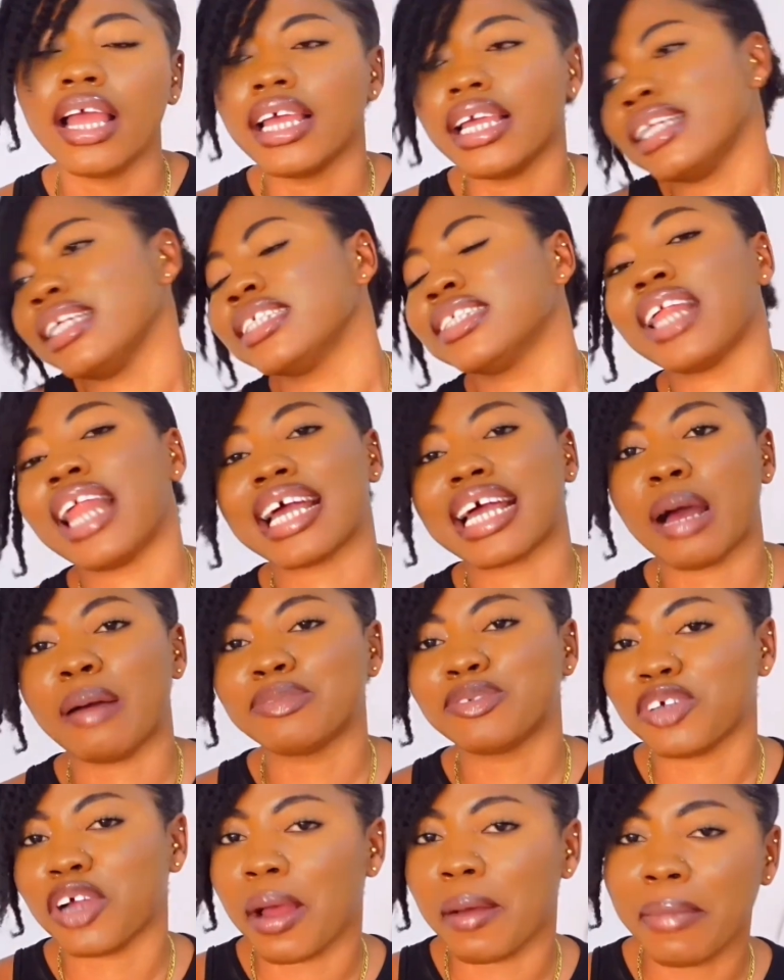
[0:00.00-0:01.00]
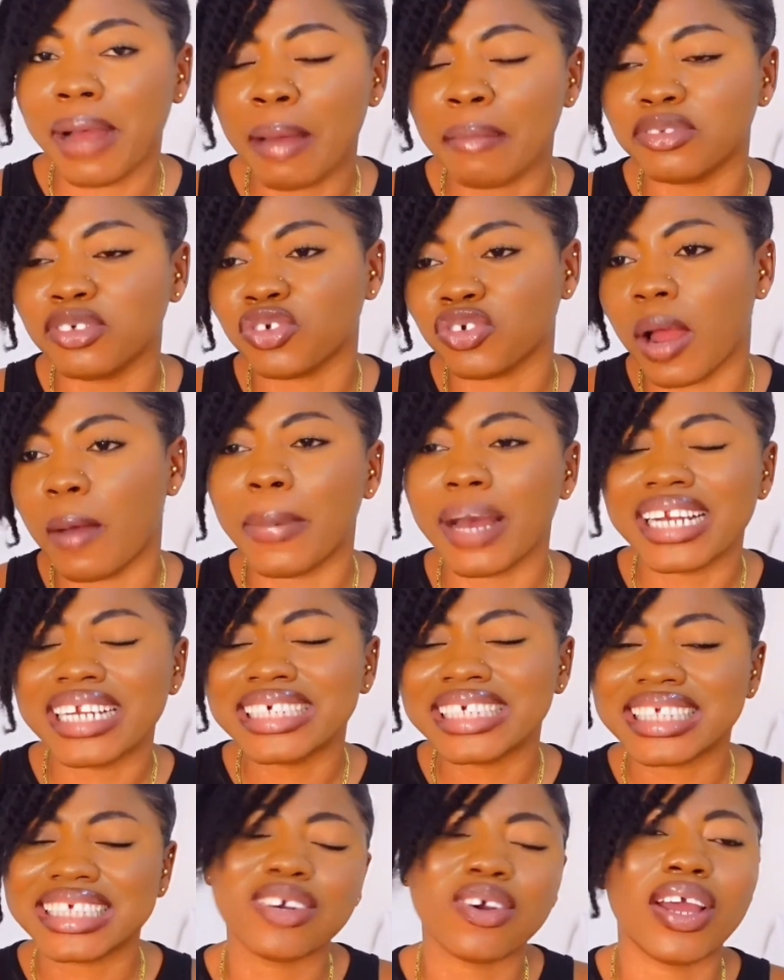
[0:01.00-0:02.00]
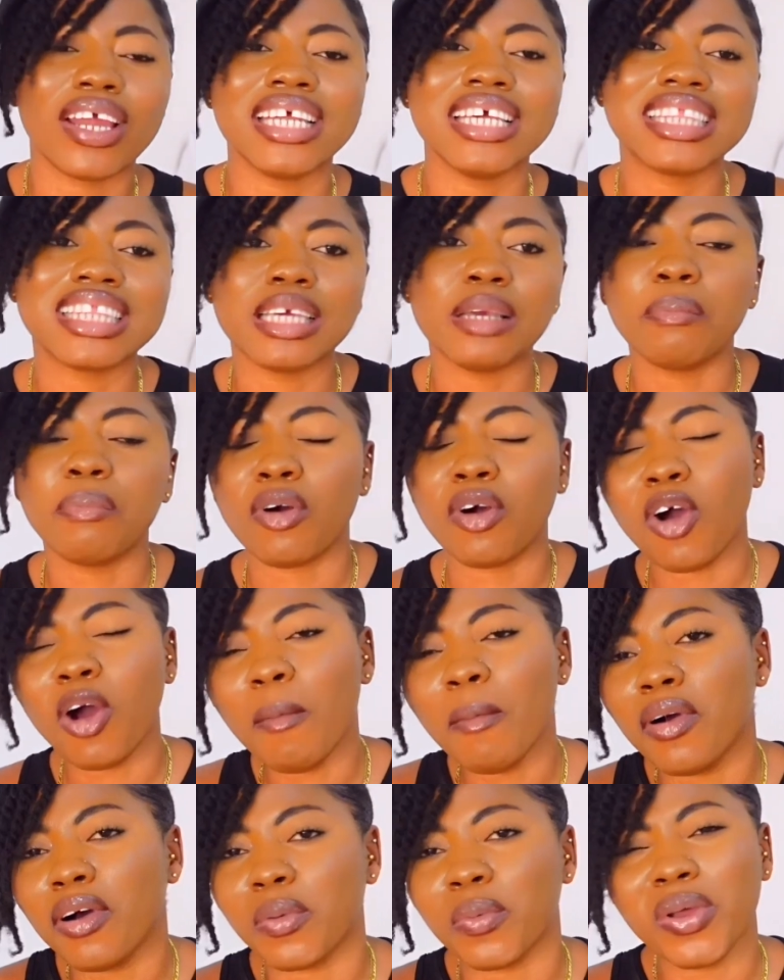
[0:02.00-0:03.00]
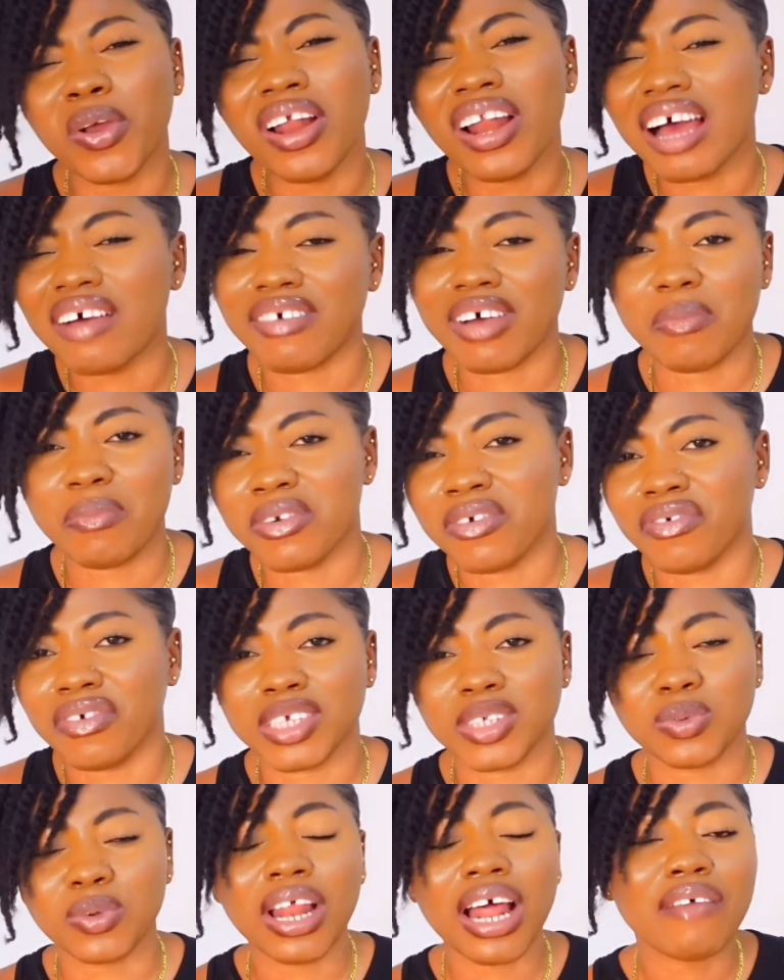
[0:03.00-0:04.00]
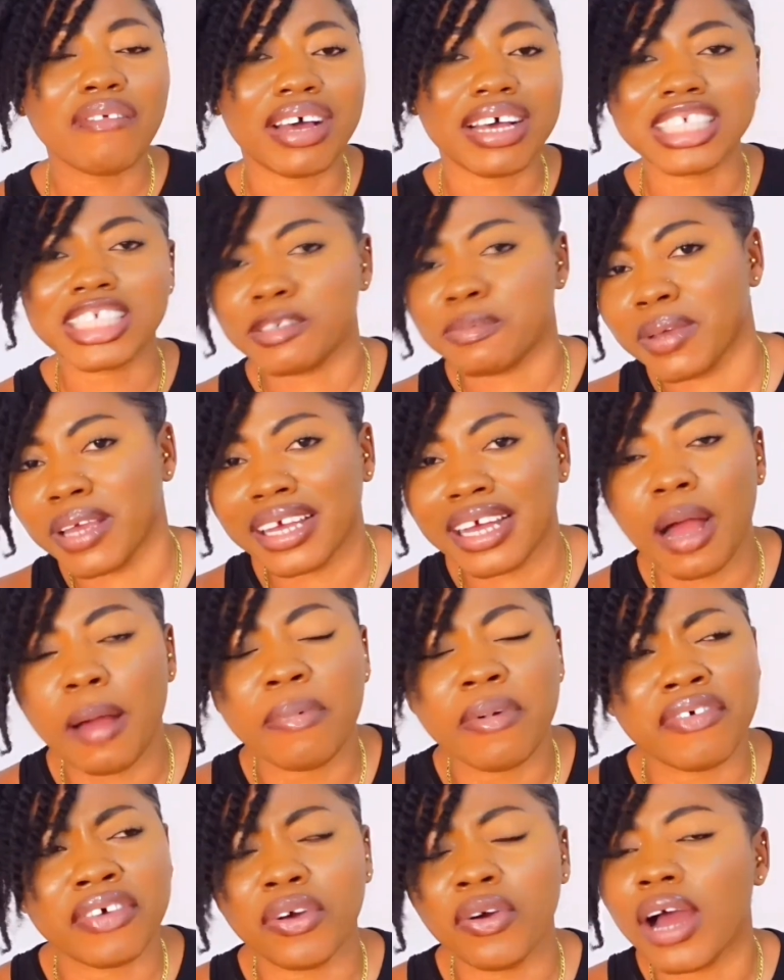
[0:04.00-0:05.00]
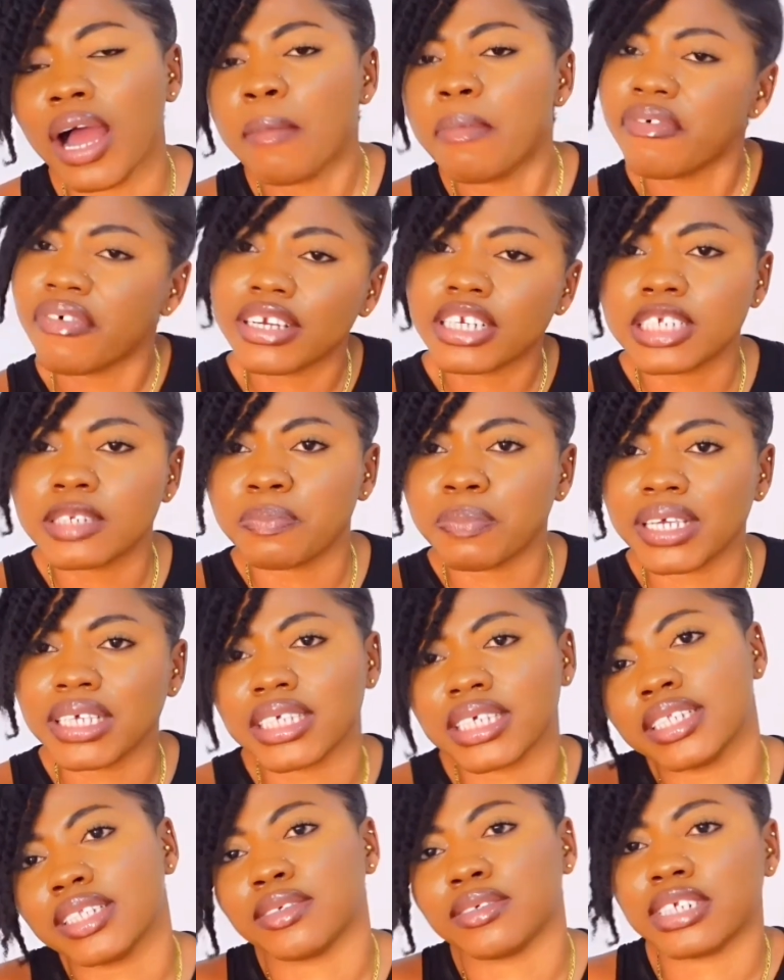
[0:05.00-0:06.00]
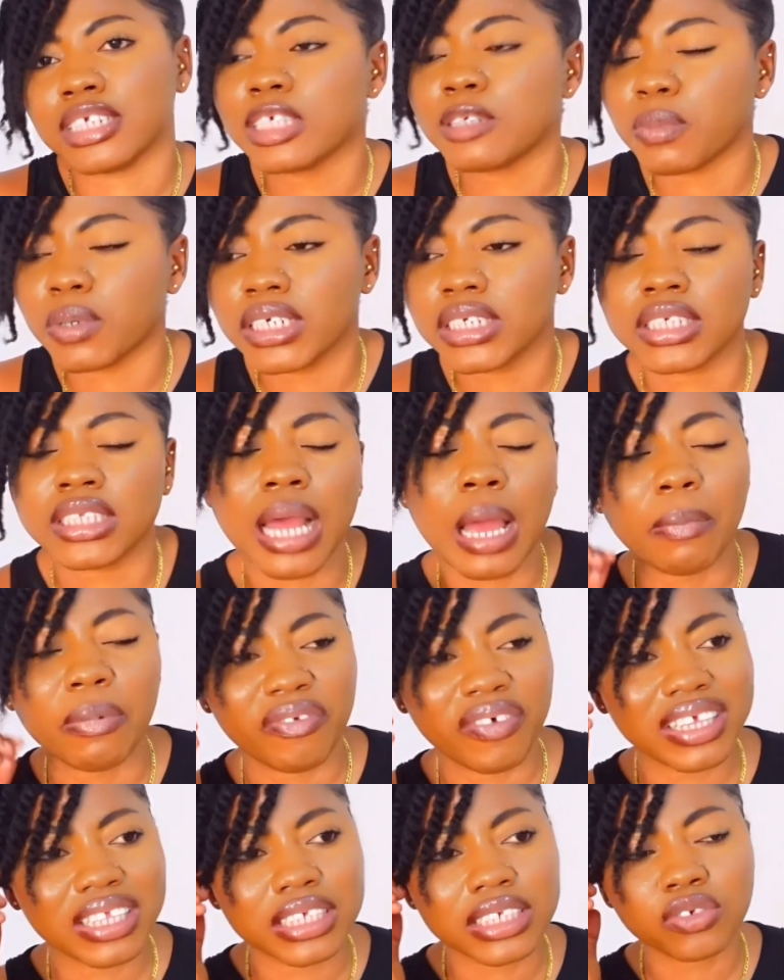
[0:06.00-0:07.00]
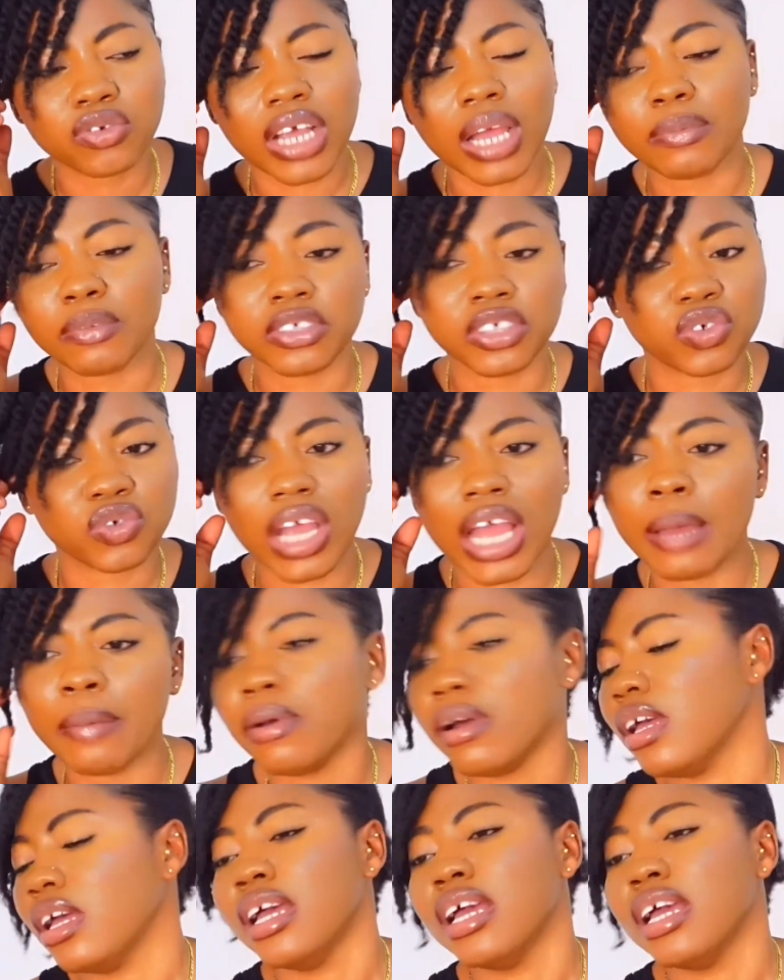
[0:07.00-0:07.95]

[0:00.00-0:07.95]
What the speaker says: It's not like I'm tribalistic or anything, but come on, we all have our preference. We all have our spec. I prefer this person to this person. I prefer this tribe to this tribe.